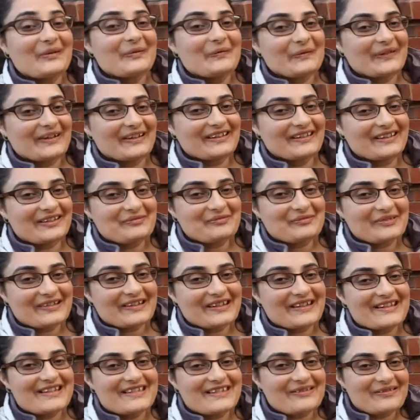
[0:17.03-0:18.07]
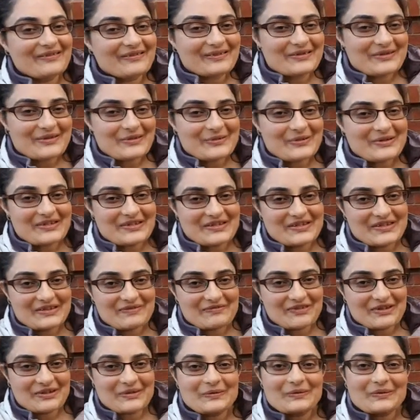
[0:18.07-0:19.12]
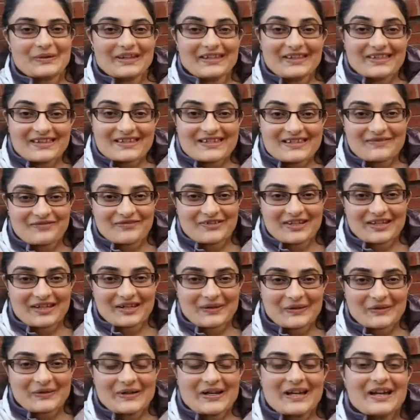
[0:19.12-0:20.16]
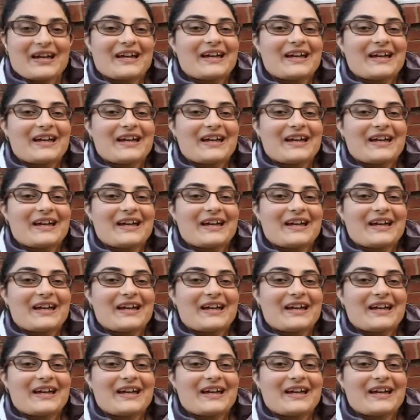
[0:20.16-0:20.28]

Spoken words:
Well, I'm gonna answer all those questions for you in this video